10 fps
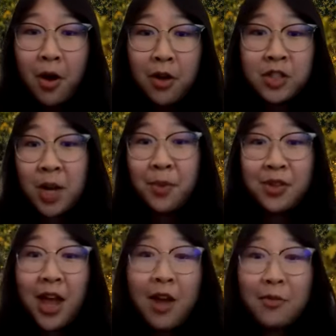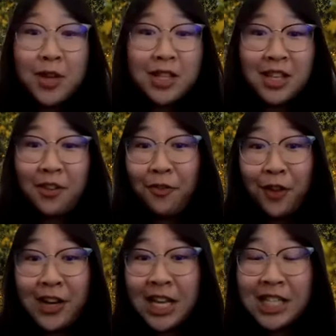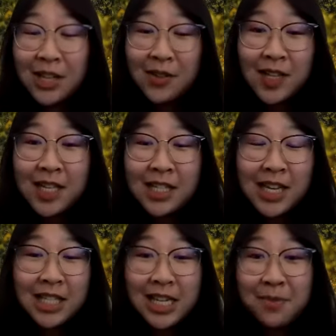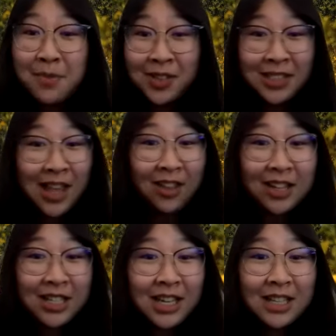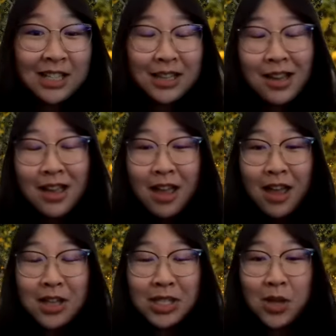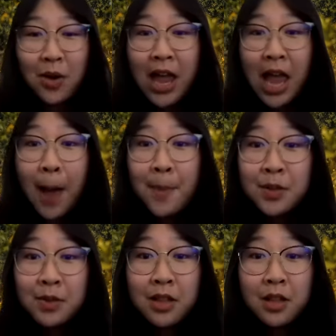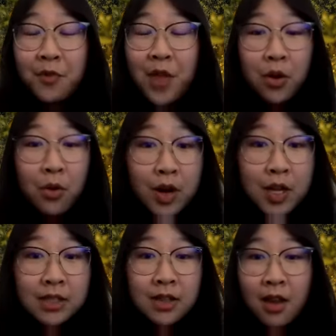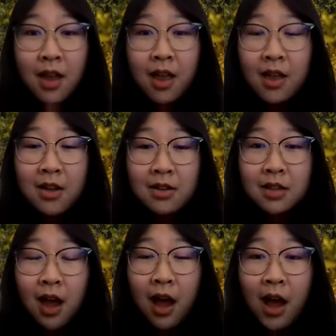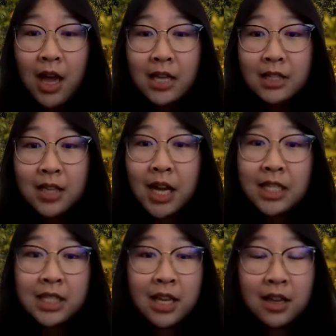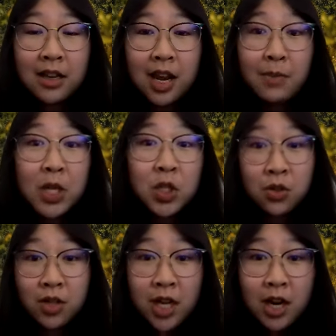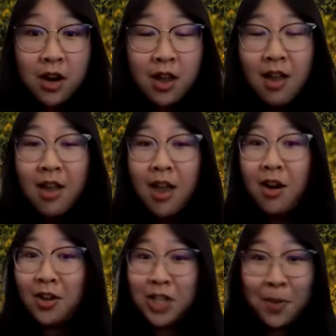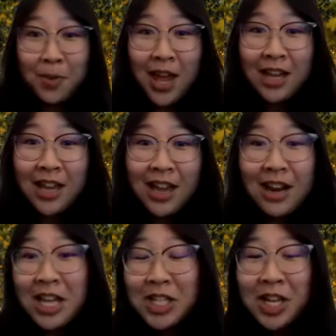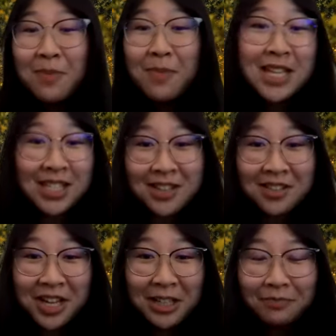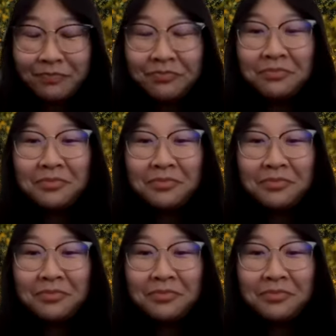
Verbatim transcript: but on top of that, we did fun activities like taking personality tests. And so I absolutely loved that course. And I decided to take it again my junior year. And on top of that, again, I took it my senior year.